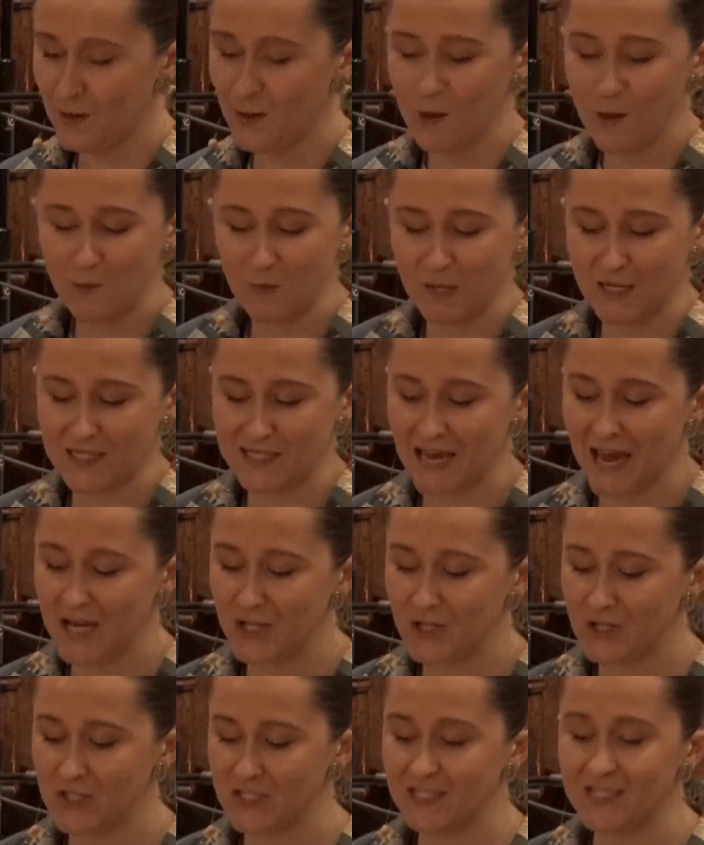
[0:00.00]
because
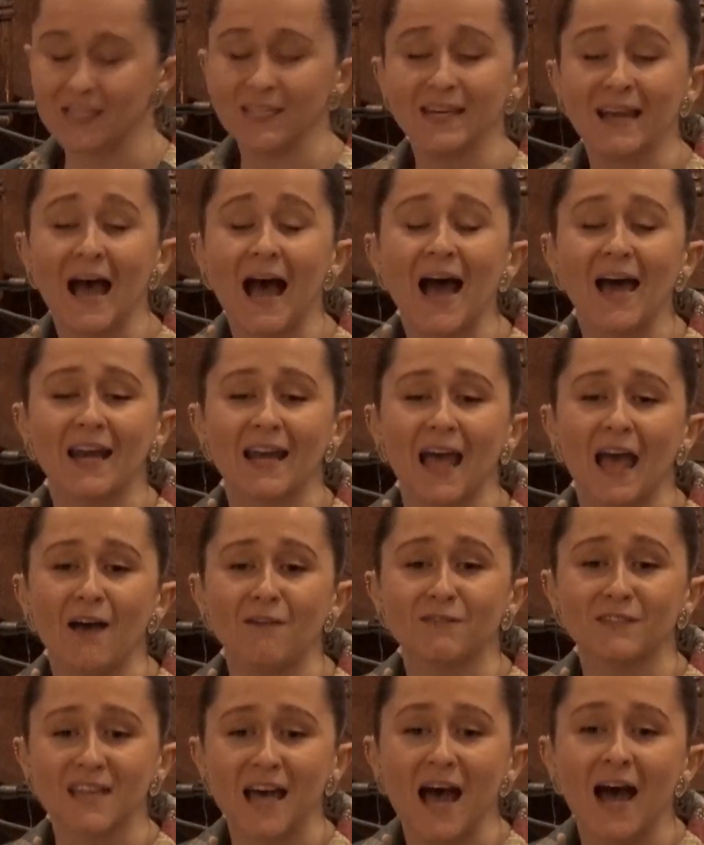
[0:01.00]
I just did not
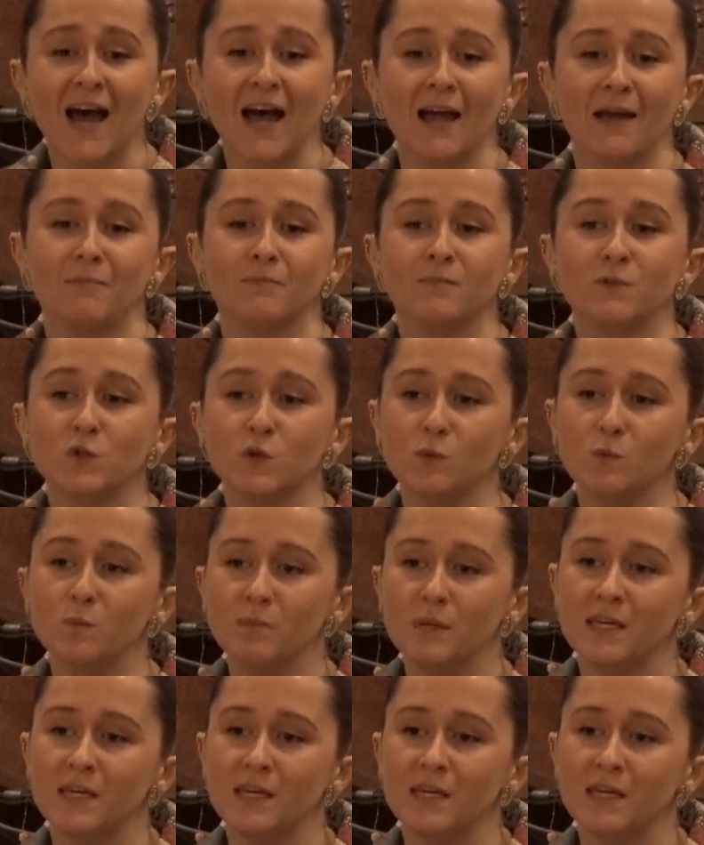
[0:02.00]
have time to